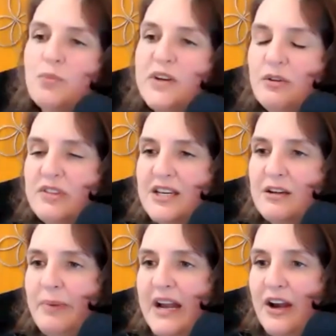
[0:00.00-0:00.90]
when you think
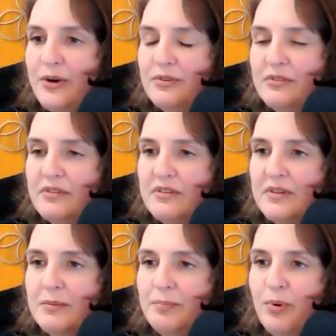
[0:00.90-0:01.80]
about
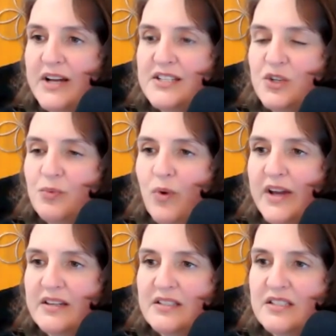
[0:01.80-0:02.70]
the press you
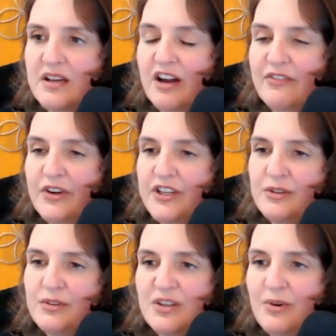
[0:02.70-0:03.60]
want to cover
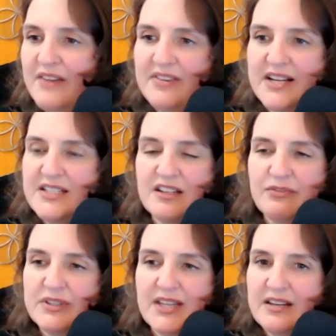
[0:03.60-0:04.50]
you, do you have an idea
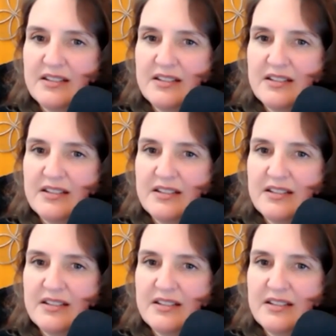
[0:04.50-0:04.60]
of what that